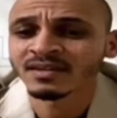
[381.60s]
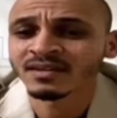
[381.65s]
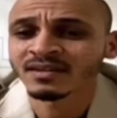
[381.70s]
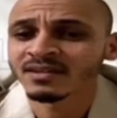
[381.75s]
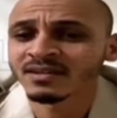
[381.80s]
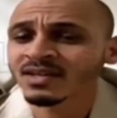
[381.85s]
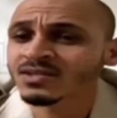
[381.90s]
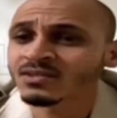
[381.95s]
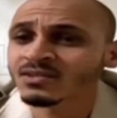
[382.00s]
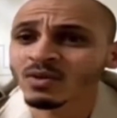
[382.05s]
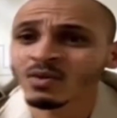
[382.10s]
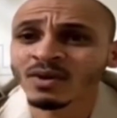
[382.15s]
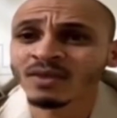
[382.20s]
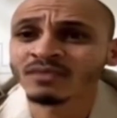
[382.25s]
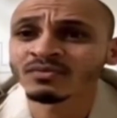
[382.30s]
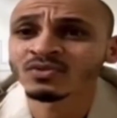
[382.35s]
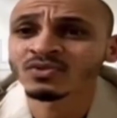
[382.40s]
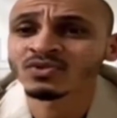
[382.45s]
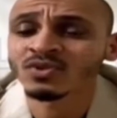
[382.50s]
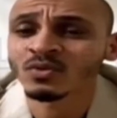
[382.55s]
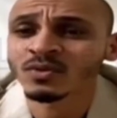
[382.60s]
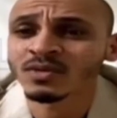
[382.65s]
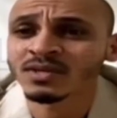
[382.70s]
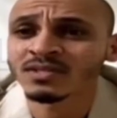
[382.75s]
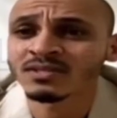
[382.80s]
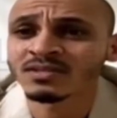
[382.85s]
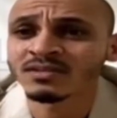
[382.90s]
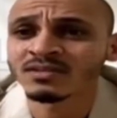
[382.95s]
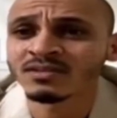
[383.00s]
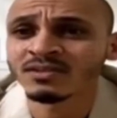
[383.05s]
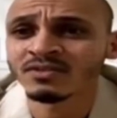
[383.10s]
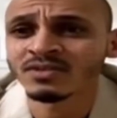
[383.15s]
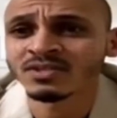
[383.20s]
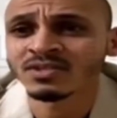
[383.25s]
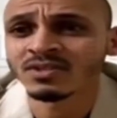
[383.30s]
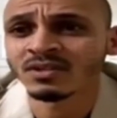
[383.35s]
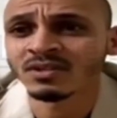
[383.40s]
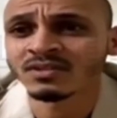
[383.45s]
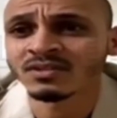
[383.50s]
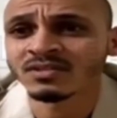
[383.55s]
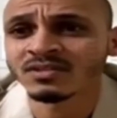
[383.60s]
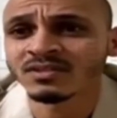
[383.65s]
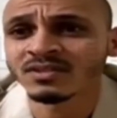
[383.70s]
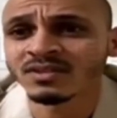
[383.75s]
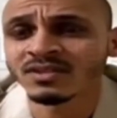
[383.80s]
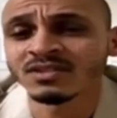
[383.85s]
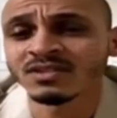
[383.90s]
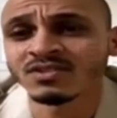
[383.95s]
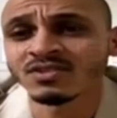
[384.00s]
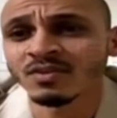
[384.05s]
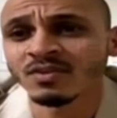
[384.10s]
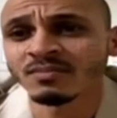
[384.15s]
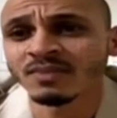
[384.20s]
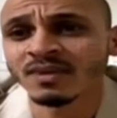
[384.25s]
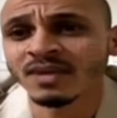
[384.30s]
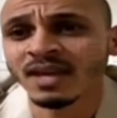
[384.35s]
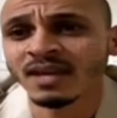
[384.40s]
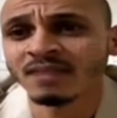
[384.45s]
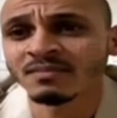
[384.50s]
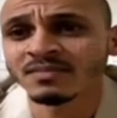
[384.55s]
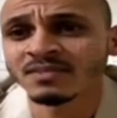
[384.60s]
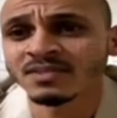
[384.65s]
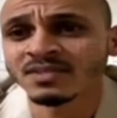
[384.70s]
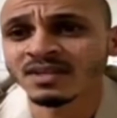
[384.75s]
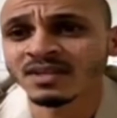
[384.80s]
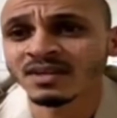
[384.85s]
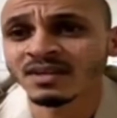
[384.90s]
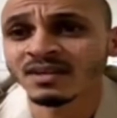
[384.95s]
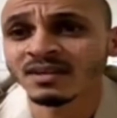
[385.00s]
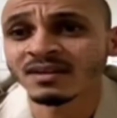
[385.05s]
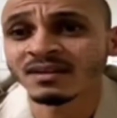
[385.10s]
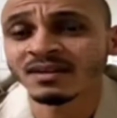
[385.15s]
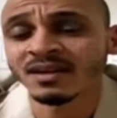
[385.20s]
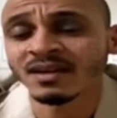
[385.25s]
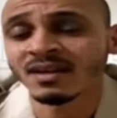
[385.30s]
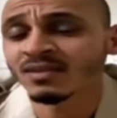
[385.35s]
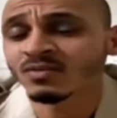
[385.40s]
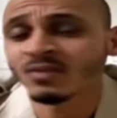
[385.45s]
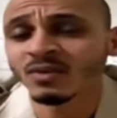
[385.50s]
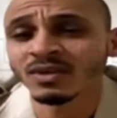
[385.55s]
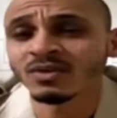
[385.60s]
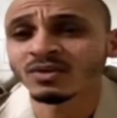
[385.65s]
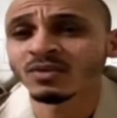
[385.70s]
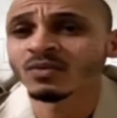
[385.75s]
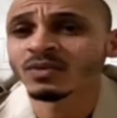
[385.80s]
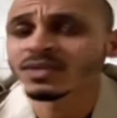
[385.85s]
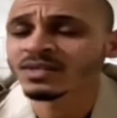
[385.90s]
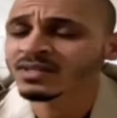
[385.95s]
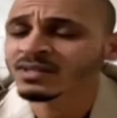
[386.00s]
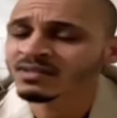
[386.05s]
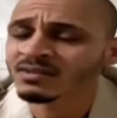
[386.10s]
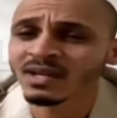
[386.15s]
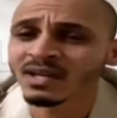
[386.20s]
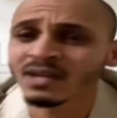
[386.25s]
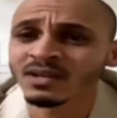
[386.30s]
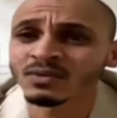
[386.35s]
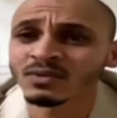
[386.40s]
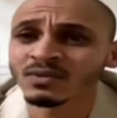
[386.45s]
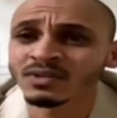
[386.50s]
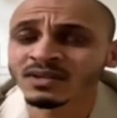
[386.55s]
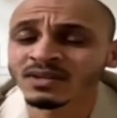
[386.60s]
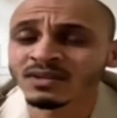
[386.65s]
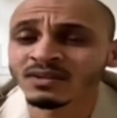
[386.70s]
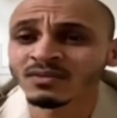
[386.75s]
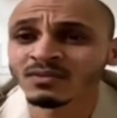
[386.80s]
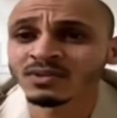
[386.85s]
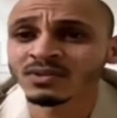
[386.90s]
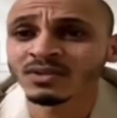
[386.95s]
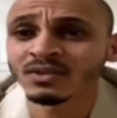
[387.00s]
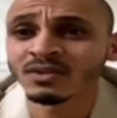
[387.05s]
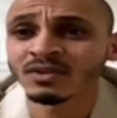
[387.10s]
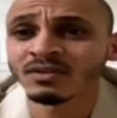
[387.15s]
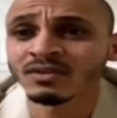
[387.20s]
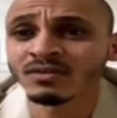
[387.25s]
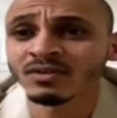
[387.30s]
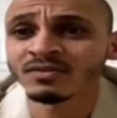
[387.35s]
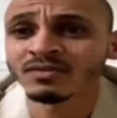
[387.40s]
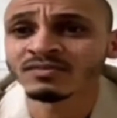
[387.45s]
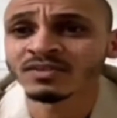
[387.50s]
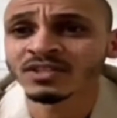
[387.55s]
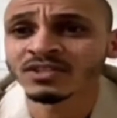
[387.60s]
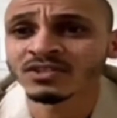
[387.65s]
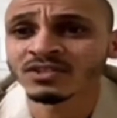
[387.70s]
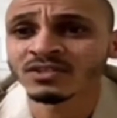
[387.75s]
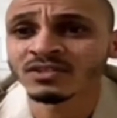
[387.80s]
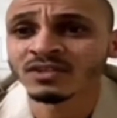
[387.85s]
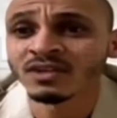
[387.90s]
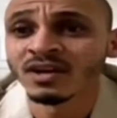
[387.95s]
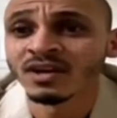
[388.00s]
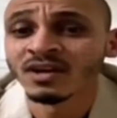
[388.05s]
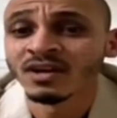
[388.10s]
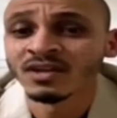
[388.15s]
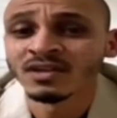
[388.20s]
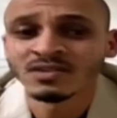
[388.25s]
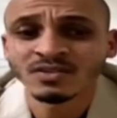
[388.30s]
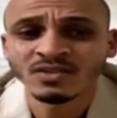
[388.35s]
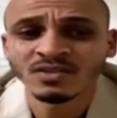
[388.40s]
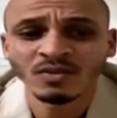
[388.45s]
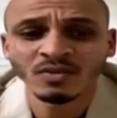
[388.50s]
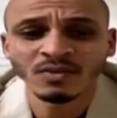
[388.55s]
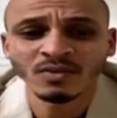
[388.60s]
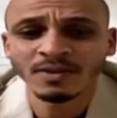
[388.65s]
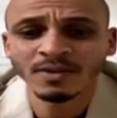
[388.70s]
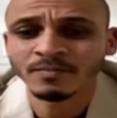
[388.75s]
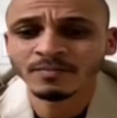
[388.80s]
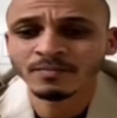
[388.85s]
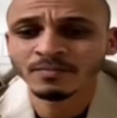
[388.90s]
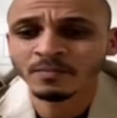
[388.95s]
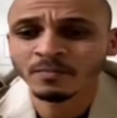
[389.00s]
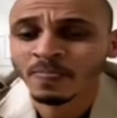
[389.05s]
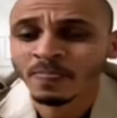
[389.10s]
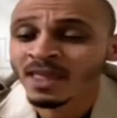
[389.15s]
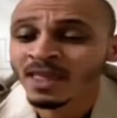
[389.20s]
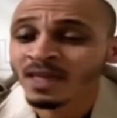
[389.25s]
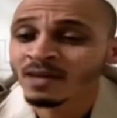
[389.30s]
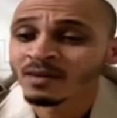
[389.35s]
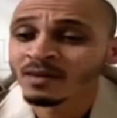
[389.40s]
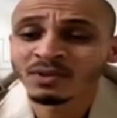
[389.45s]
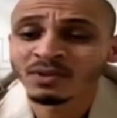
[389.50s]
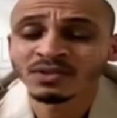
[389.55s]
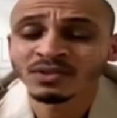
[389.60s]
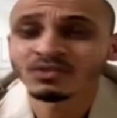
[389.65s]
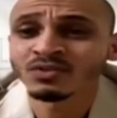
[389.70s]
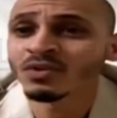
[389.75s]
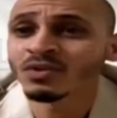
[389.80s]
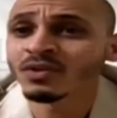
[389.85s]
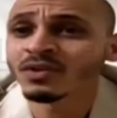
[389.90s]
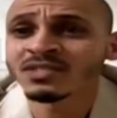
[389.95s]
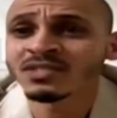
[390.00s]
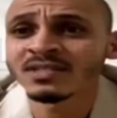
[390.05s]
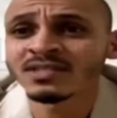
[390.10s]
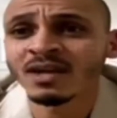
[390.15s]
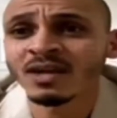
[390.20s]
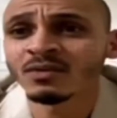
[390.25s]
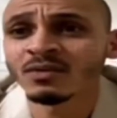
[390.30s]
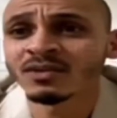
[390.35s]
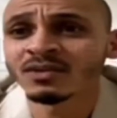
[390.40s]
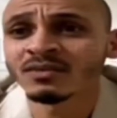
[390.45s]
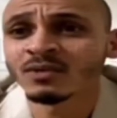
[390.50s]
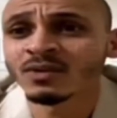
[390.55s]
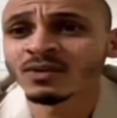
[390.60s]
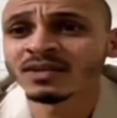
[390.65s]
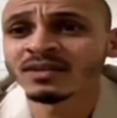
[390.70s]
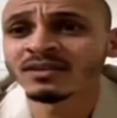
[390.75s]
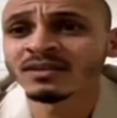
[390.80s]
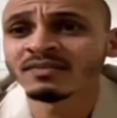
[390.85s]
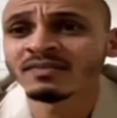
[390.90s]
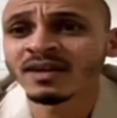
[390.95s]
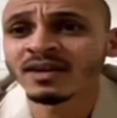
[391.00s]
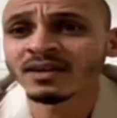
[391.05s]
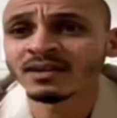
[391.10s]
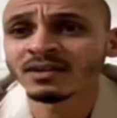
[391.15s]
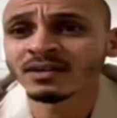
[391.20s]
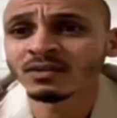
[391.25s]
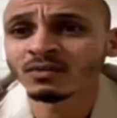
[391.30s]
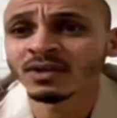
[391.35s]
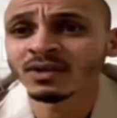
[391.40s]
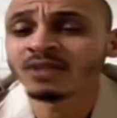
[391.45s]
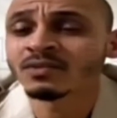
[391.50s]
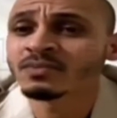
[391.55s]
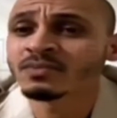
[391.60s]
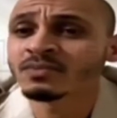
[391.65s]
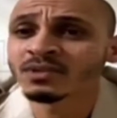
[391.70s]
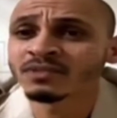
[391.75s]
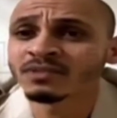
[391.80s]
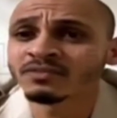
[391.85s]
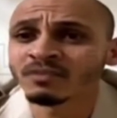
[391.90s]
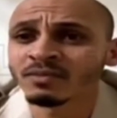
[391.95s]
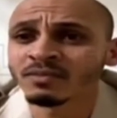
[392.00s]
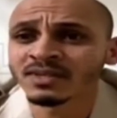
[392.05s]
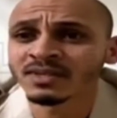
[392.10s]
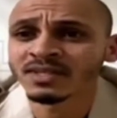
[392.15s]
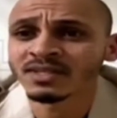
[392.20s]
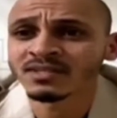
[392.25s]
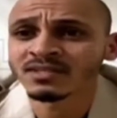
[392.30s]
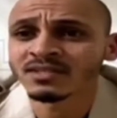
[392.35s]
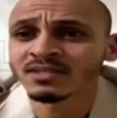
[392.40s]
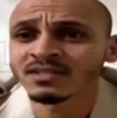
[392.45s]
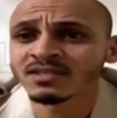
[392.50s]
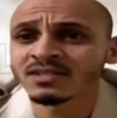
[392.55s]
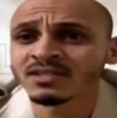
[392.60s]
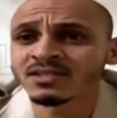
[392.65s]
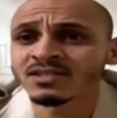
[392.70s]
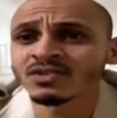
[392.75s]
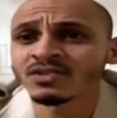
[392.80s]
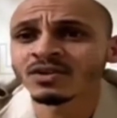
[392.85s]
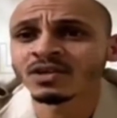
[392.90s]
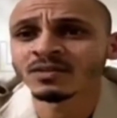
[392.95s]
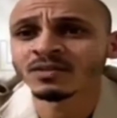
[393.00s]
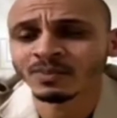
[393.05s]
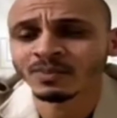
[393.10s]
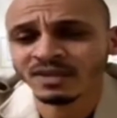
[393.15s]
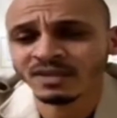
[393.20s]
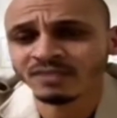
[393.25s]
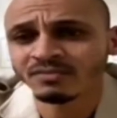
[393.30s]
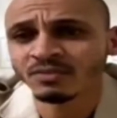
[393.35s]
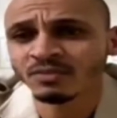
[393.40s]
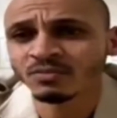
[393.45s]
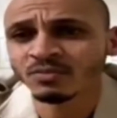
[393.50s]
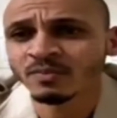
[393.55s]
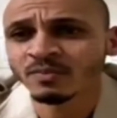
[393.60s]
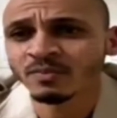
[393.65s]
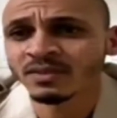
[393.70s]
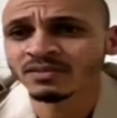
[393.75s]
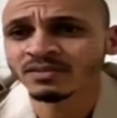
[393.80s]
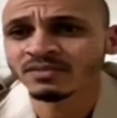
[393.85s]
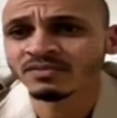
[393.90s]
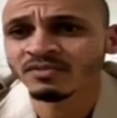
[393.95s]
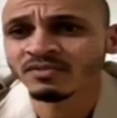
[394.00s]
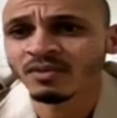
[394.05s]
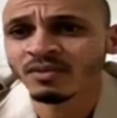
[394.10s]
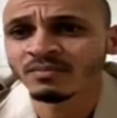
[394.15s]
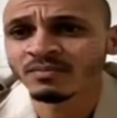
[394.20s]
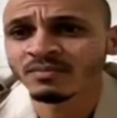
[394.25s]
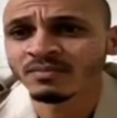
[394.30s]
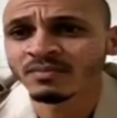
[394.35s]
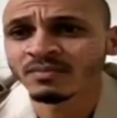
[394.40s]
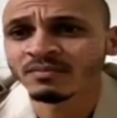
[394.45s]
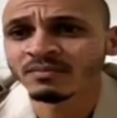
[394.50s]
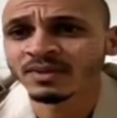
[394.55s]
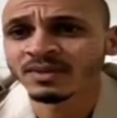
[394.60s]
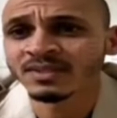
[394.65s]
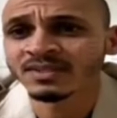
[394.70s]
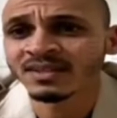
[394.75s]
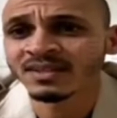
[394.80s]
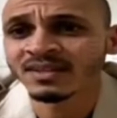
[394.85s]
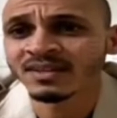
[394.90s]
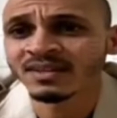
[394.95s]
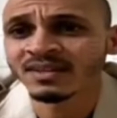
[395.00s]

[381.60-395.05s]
that's why we have to squeeze results in some games, and we're not winning like with a lot of conviction. So, but you know, it's now we're in the final. We can build from this. This is a solid platform to build from. But